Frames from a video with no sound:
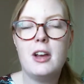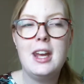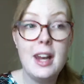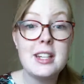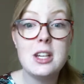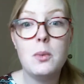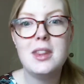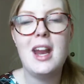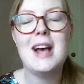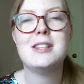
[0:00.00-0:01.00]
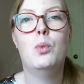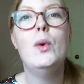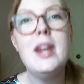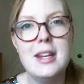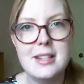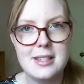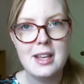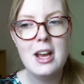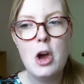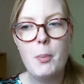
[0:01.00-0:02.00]
connecting with it as a witness
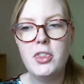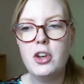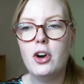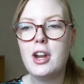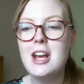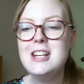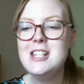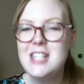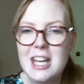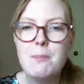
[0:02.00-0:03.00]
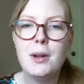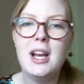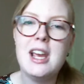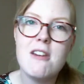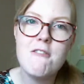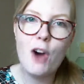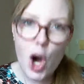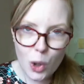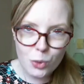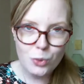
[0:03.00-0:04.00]
but they're not deeply
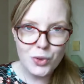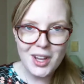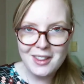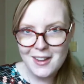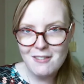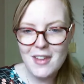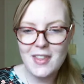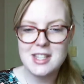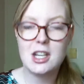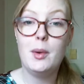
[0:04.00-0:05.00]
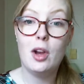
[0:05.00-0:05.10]
involved in the event that's going